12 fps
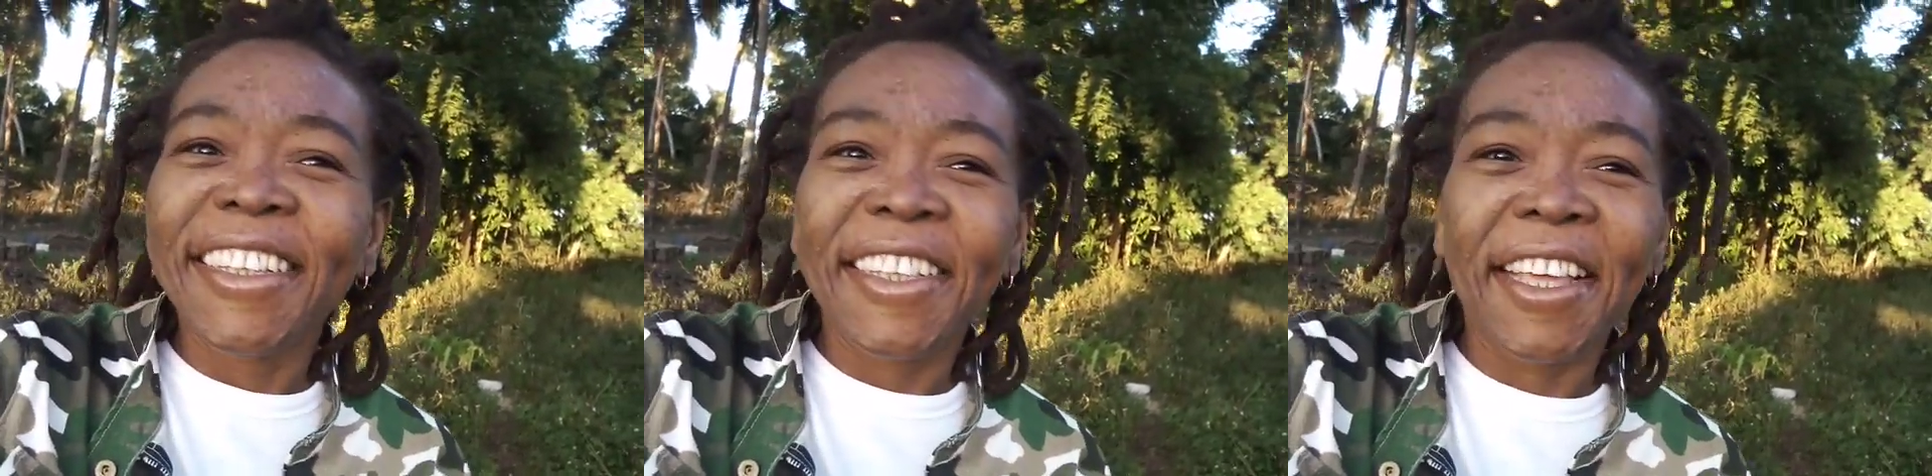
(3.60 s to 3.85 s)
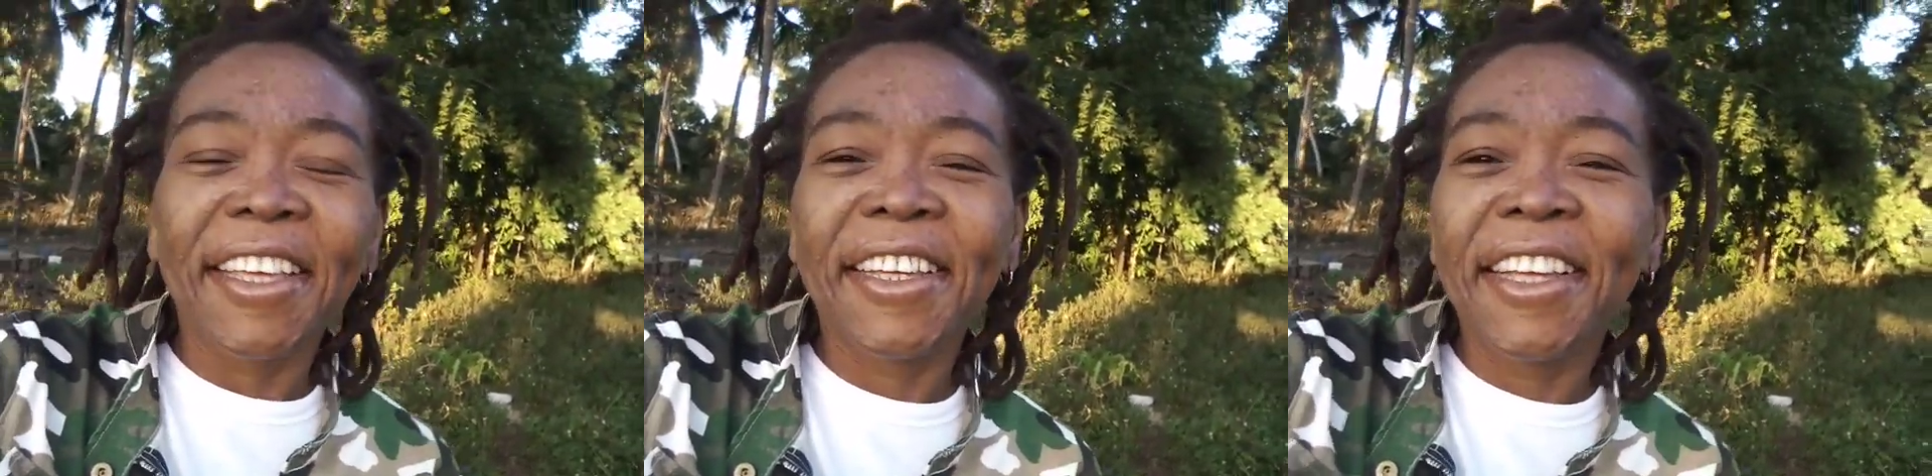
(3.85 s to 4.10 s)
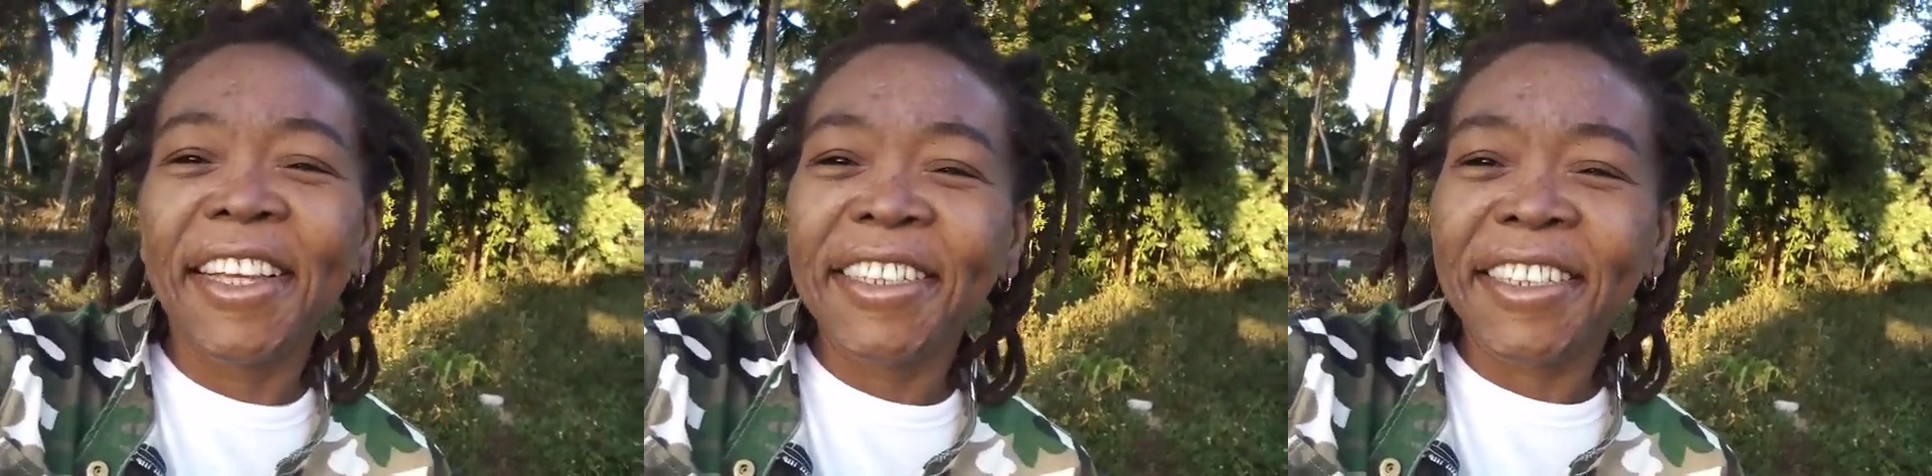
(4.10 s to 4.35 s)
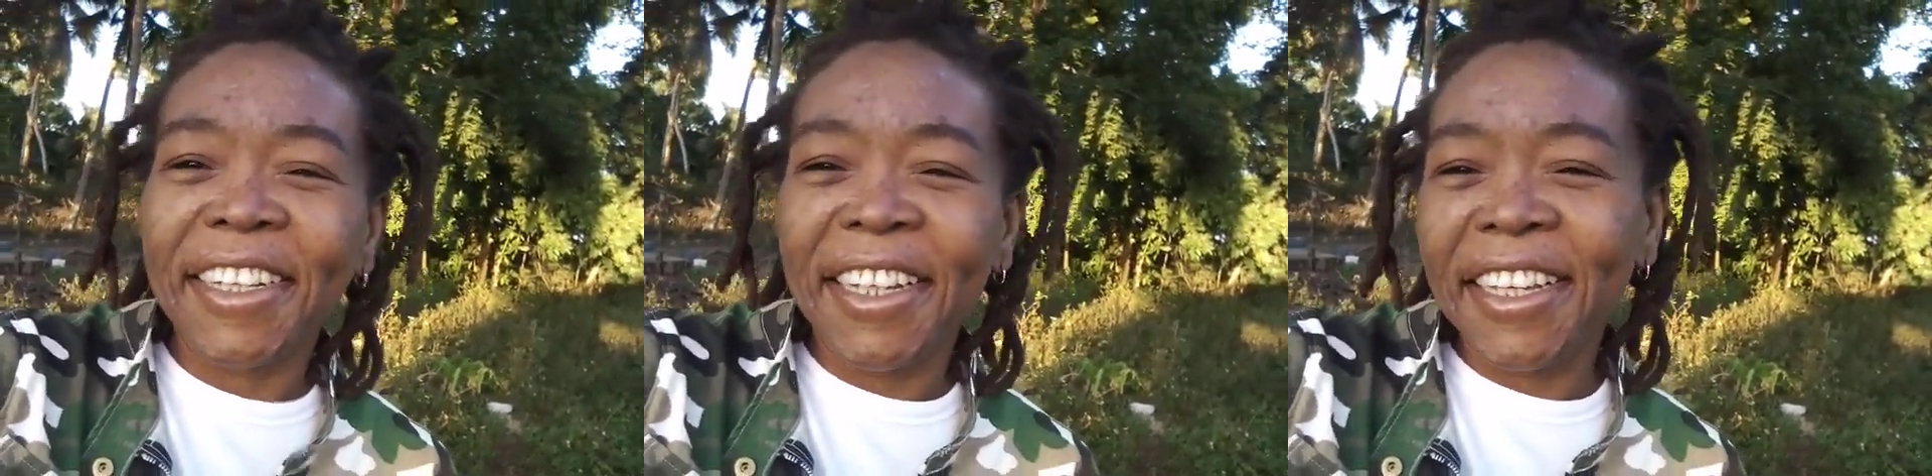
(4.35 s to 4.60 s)
thank you
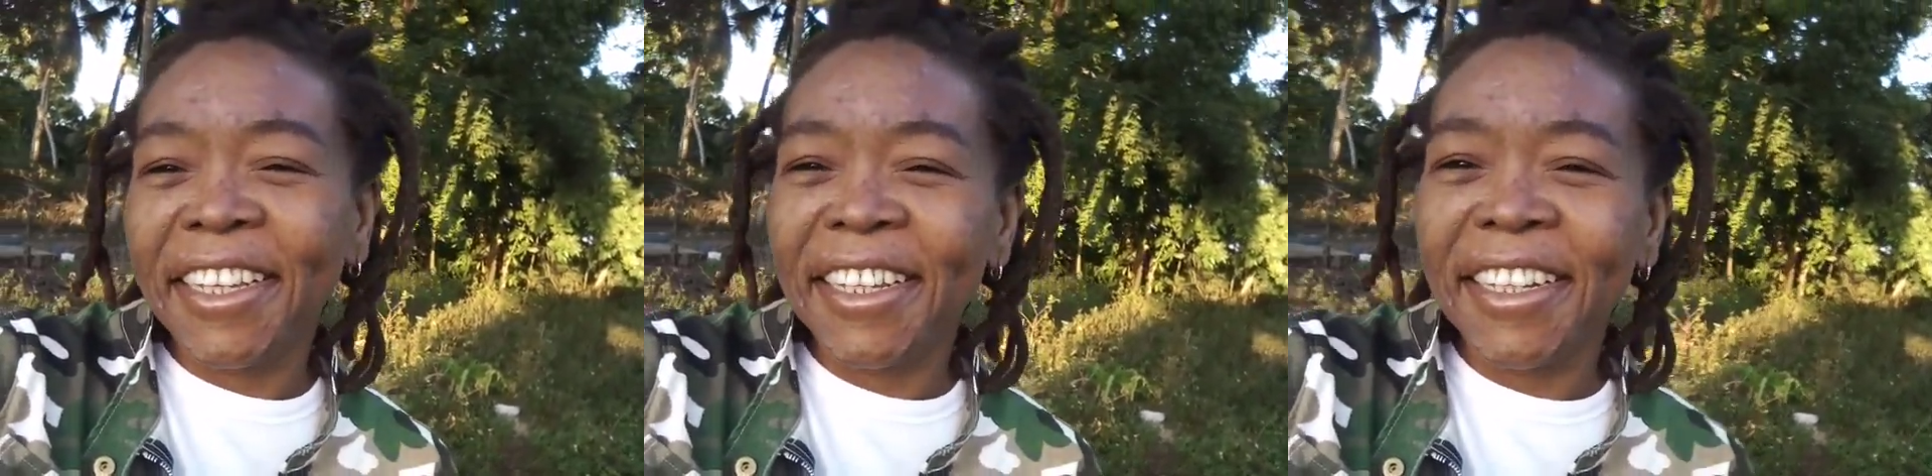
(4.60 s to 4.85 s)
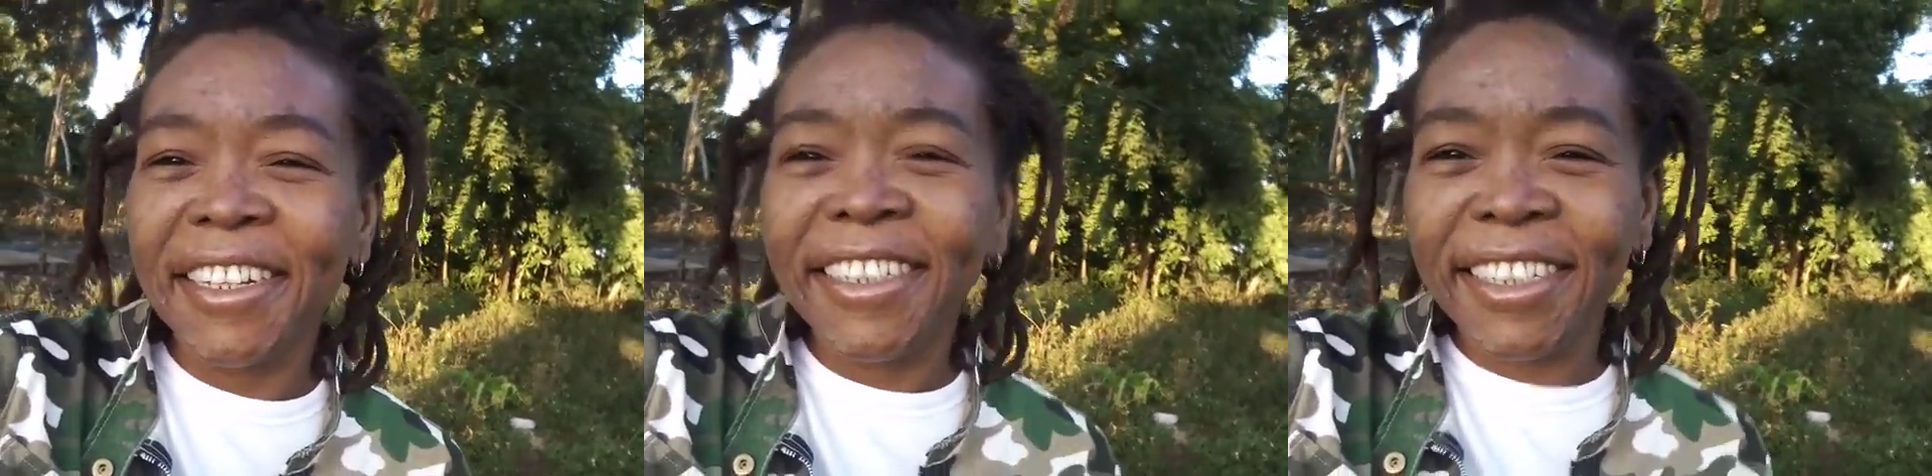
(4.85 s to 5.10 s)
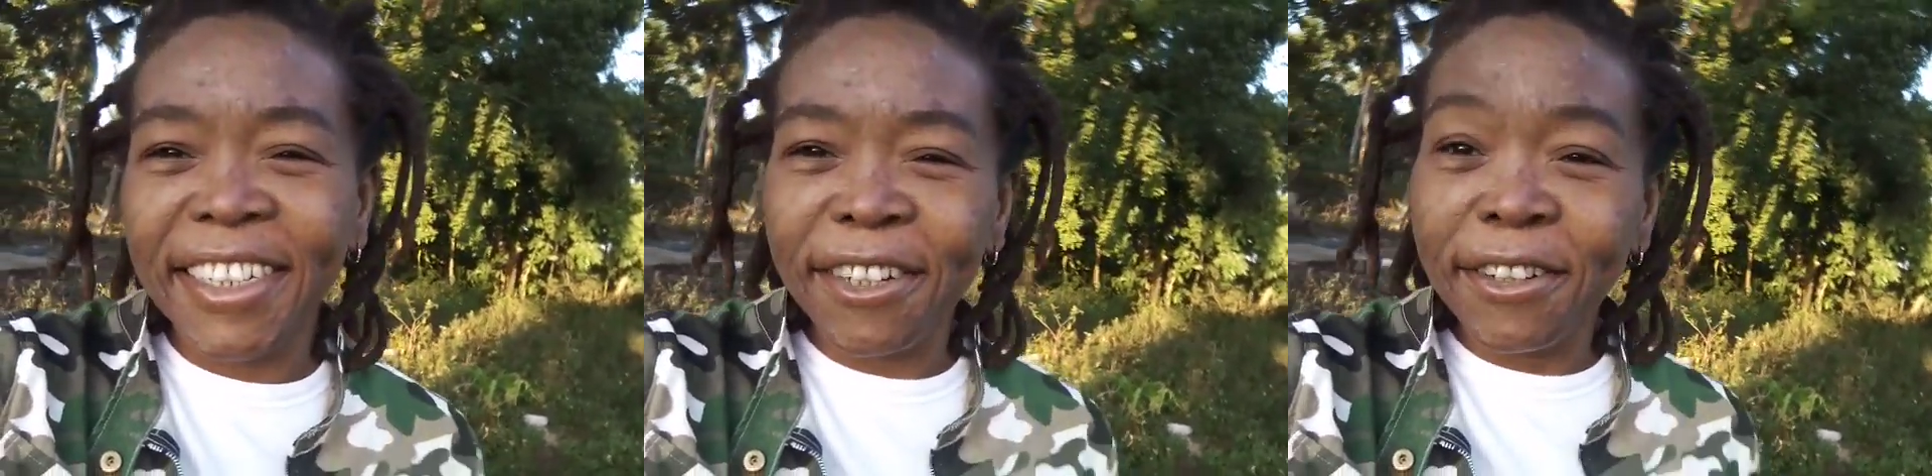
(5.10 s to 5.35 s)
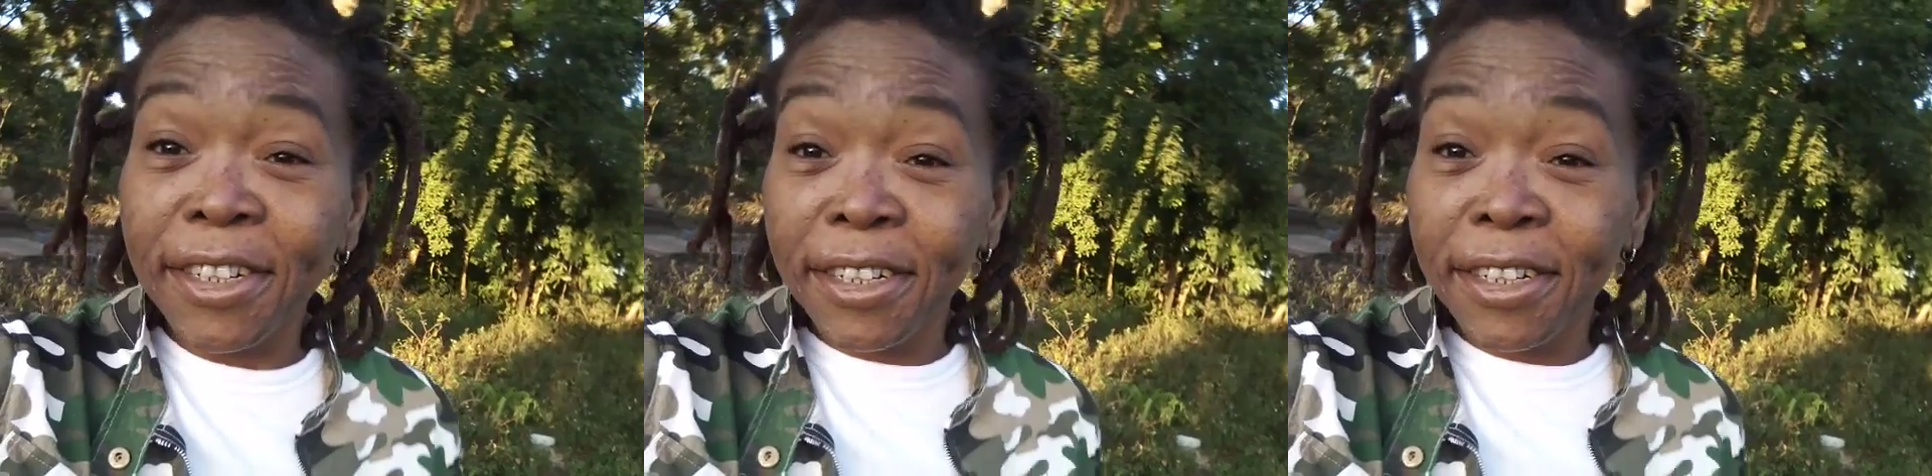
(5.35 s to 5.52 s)
guys for liking and sharing